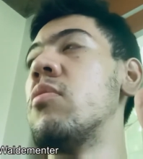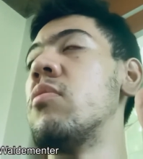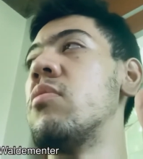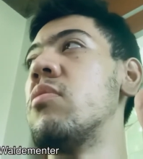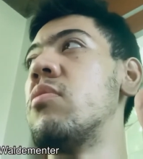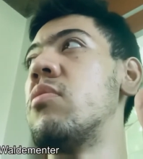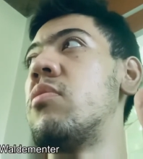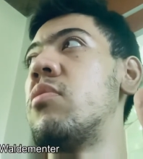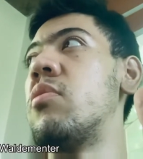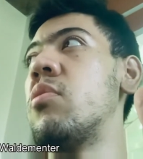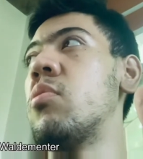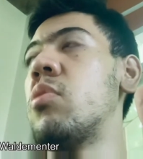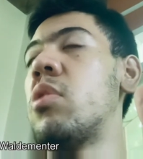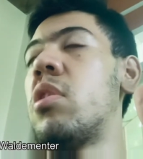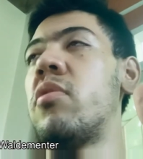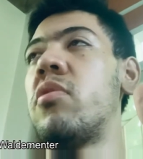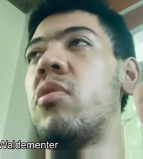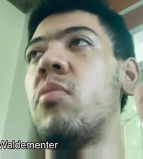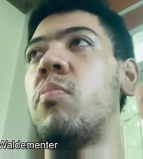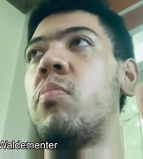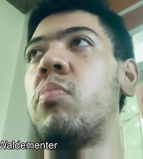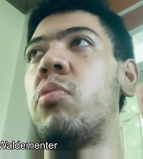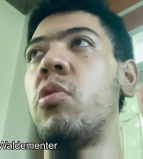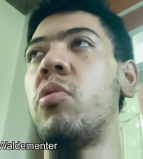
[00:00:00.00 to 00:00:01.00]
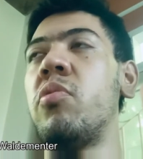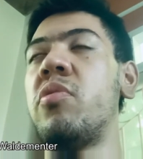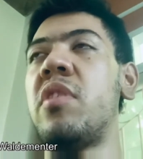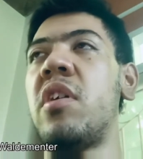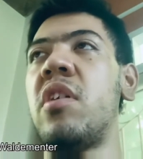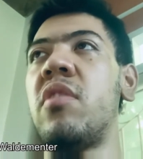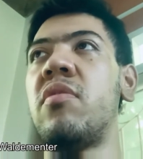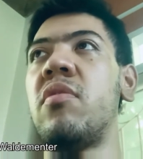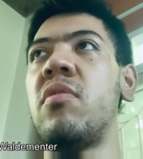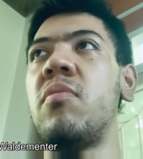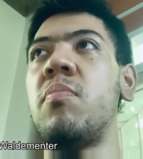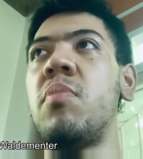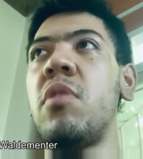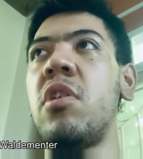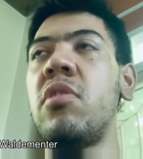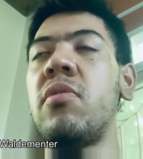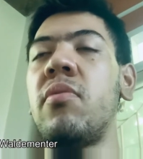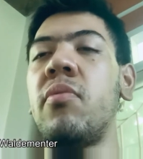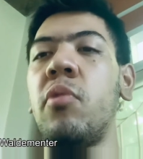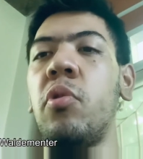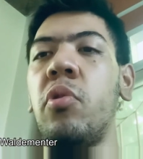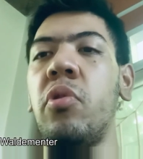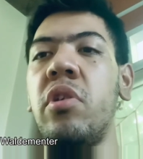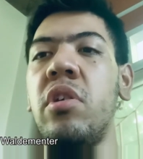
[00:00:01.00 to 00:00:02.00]
still have to protest
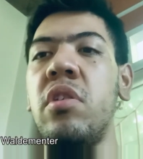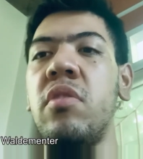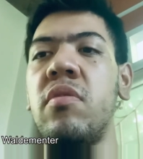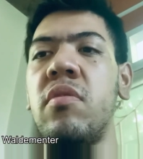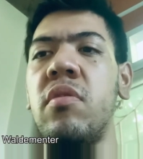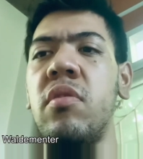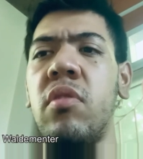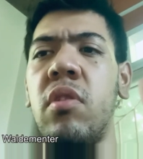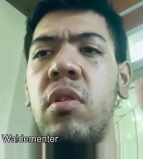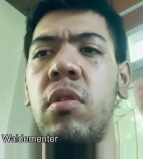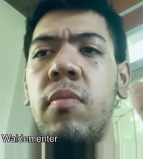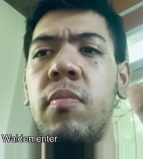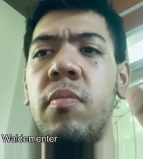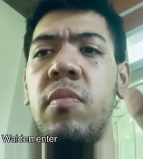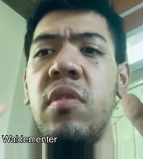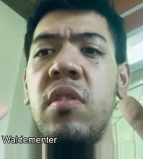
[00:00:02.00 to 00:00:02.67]
peacefully to the,